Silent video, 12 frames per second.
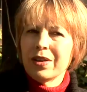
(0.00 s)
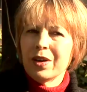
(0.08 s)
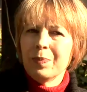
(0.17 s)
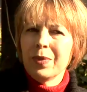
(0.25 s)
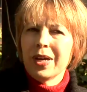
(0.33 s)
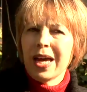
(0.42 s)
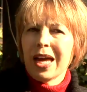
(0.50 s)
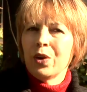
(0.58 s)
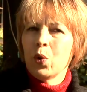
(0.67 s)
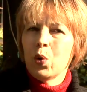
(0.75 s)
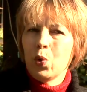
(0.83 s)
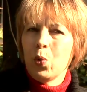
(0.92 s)
them,
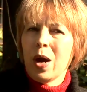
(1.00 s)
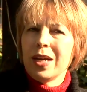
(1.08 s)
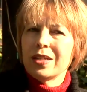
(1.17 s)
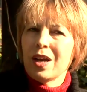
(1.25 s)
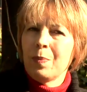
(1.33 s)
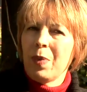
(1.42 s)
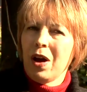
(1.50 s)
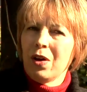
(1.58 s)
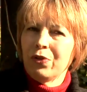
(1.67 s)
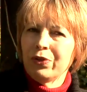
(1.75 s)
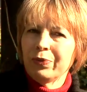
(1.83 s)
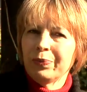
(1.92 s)
and always above.